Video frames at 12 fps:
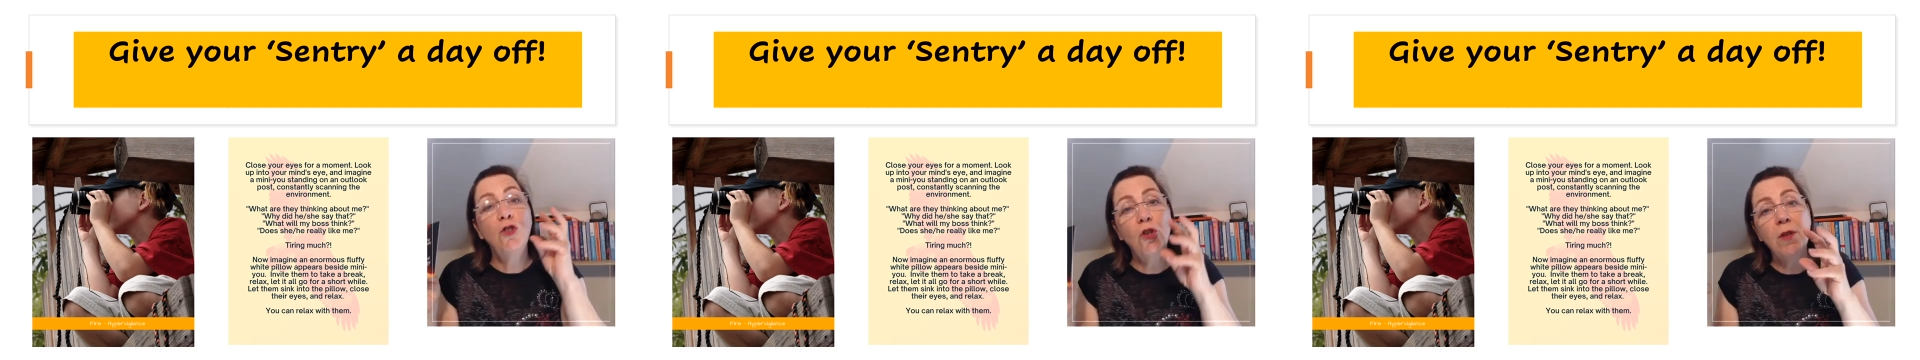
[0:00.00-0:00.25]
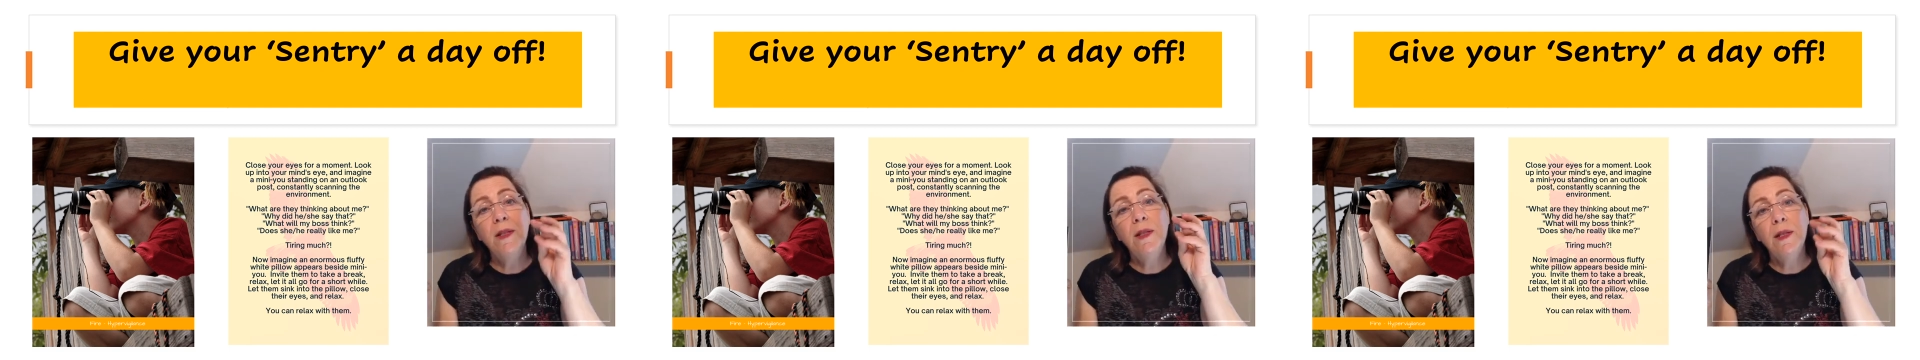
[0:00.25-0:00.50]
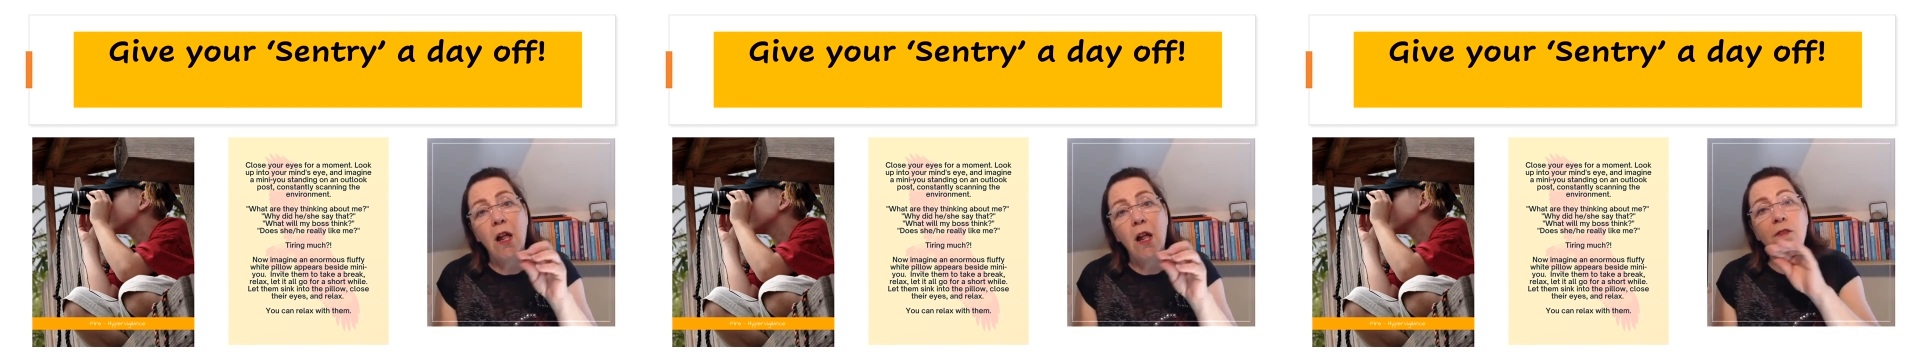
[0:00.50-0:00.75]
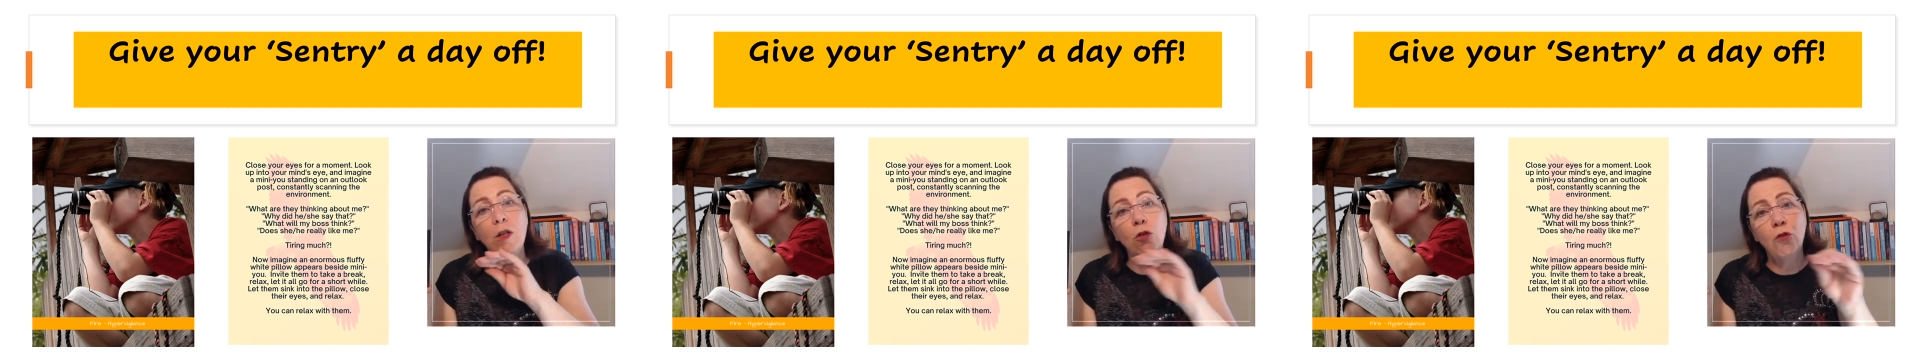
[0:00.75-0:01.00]
But it doesn't
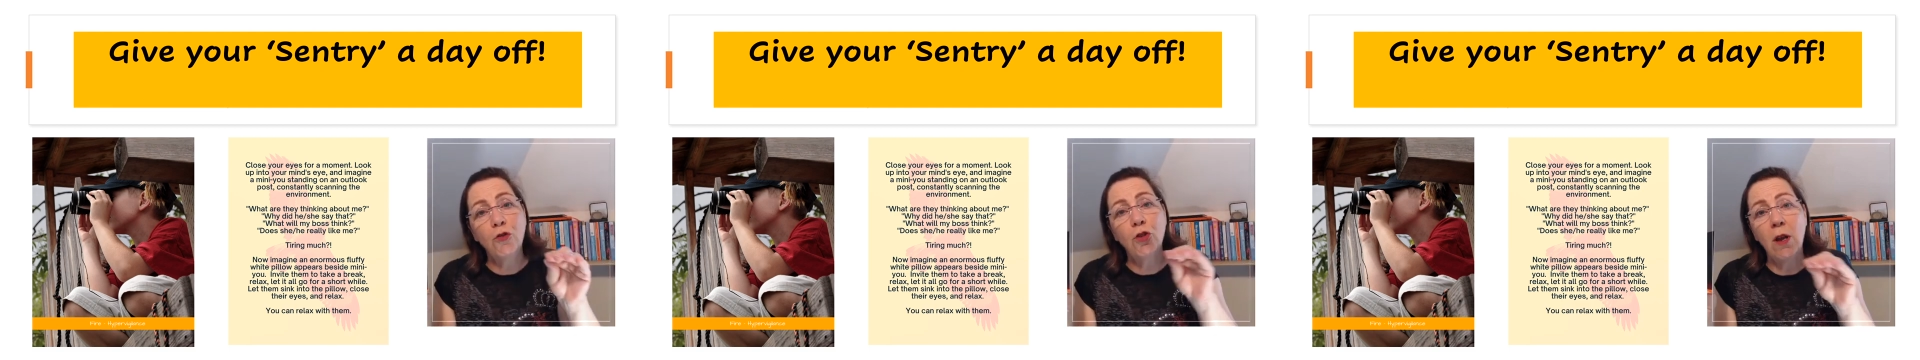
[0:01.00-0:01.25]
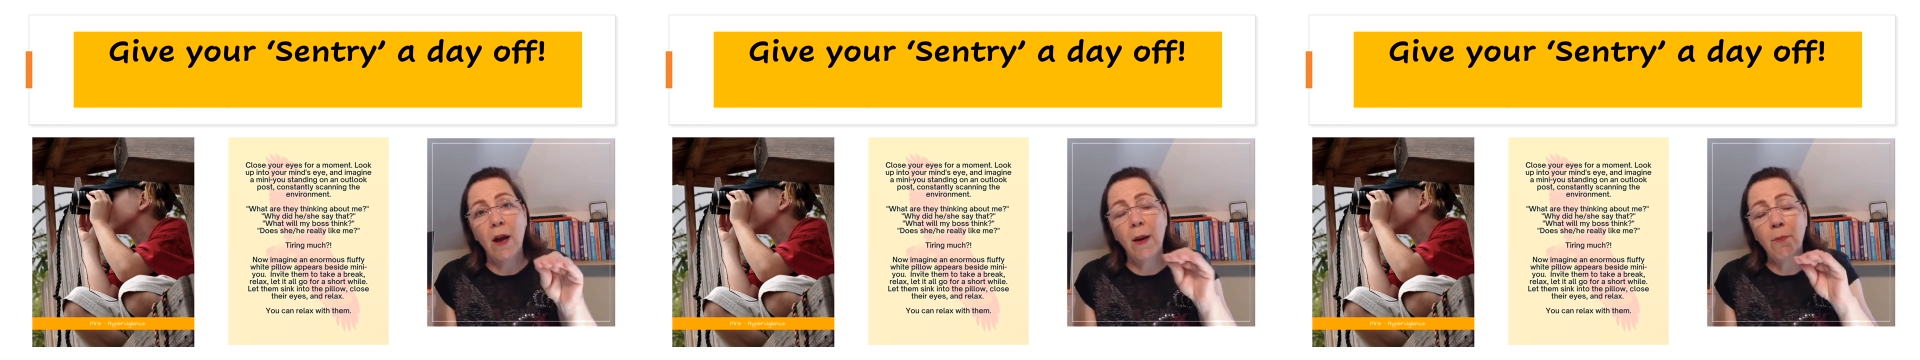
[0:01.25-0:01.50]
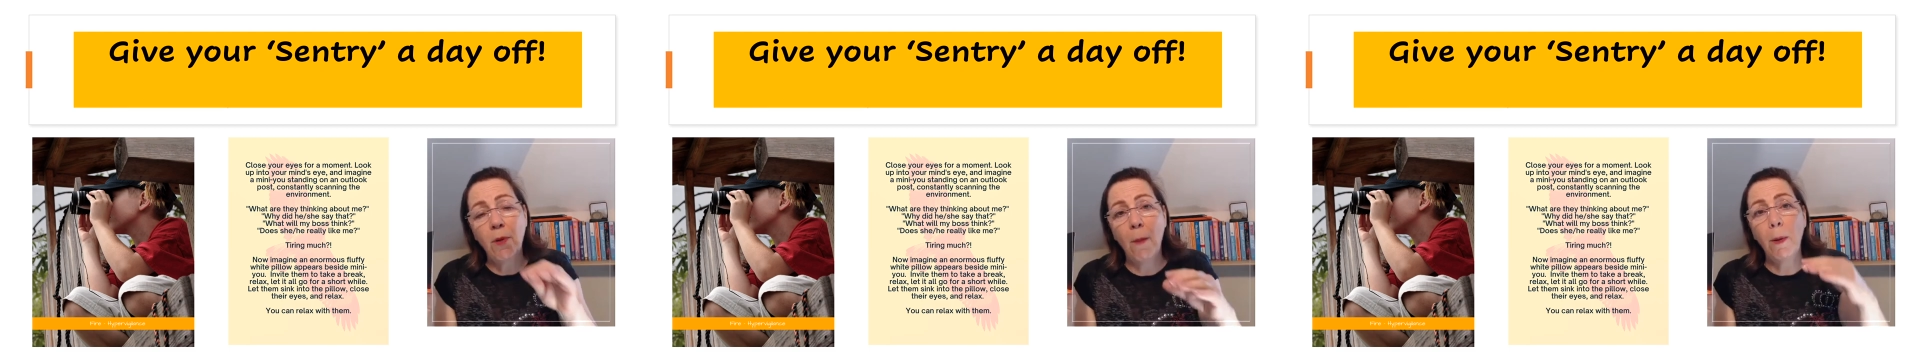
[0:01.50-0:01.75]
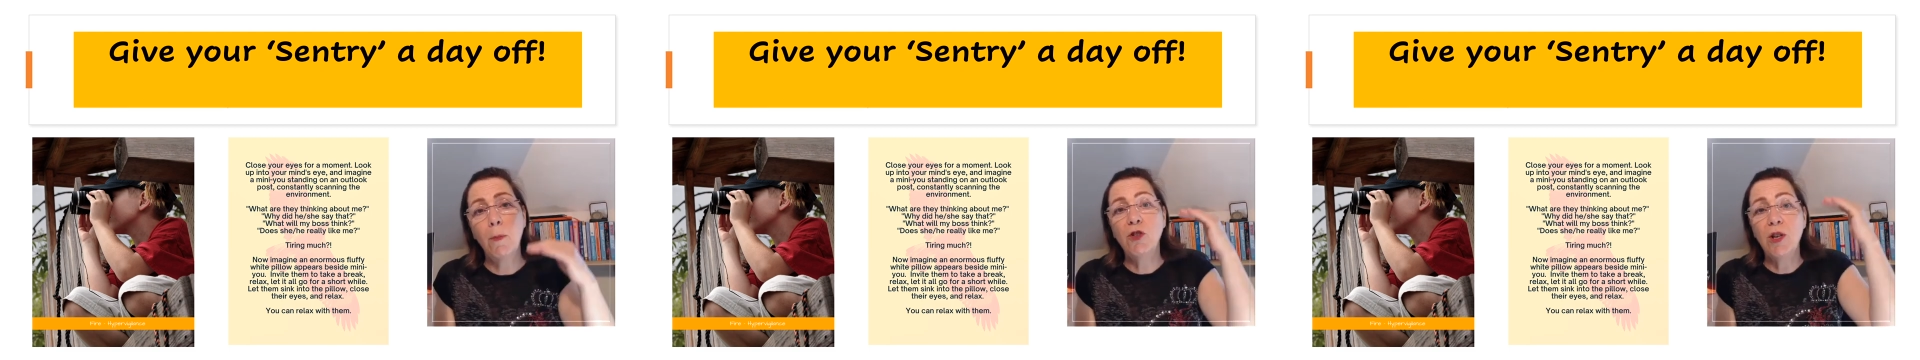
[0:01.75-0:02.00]
solve the underlying
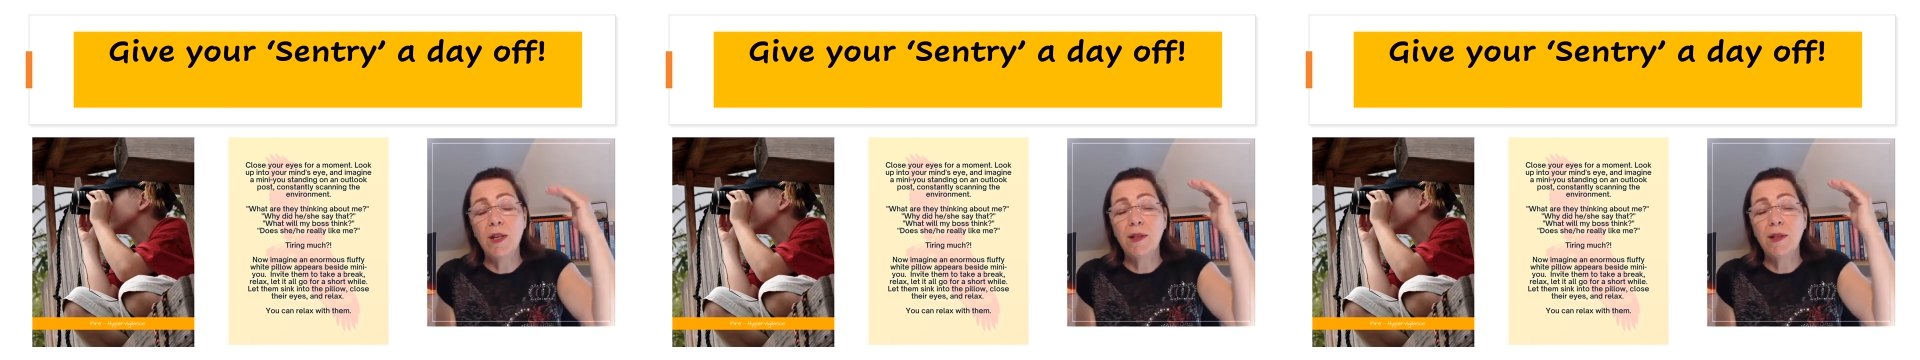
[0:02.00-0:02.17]
problem,